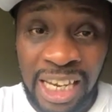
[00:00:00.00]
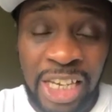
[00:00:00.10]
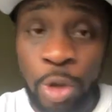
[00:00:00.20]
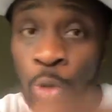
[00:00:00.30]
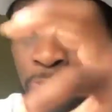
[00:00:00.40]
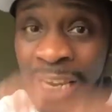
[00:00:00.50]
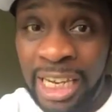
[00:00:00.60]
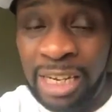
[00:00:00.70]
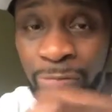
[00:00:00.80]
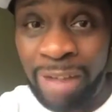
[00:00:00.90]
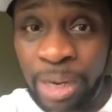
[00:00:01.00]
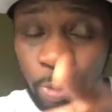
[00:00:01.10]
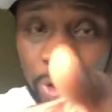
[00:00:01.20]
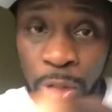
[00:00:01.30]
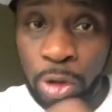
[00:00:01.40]
And you making it right
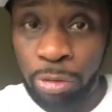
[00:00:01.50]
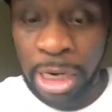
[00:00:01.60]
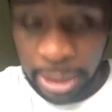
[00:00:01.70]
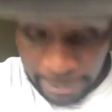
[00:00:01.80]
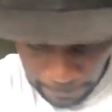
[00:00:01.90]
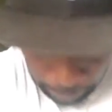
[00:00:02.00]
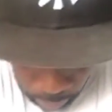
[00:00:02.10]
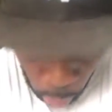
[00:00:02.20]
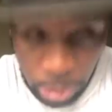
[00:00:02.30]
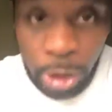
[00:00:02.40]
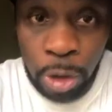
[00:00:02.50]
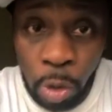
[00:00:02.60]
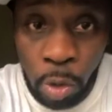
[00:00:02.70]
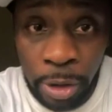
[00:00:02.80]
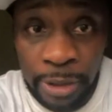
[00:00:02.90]
with the Creator, with the
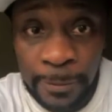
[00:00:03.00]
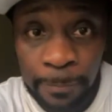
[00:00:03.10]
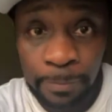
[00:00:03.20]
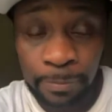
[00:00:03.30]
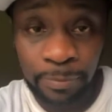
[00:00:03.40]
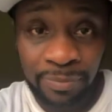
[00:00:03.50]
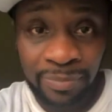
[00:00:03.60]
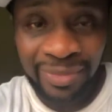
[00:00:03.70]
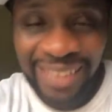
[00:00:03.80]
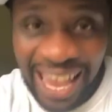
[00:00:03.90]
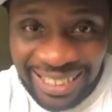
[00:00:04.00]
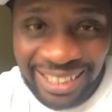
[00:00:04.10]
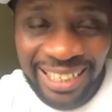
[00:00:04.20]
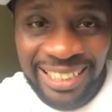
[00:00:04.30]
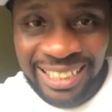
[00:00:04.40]
Lord. That's
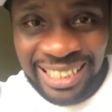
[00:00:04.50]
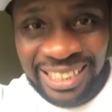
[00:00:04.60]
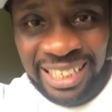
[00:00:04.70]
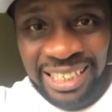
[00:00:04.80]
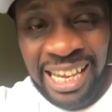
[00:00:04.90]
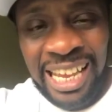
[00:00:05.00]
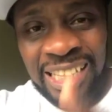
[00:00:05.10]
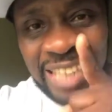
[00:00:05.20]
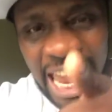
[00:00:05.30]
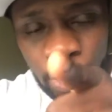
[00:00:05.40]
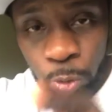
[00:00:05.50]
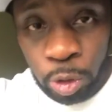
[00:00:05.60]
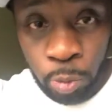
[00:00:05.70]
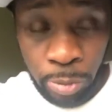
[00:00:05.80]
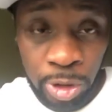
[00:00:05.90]
the existing. That's
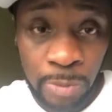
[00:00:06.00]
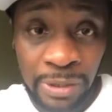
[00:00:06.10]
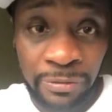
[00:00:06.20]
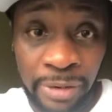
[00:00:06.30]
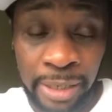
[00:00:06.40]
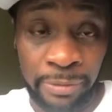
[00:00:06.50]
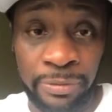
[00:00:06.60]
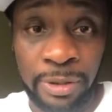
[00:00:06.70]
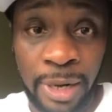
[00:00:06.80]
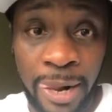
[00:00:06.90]
what you're supposed to be fighting for.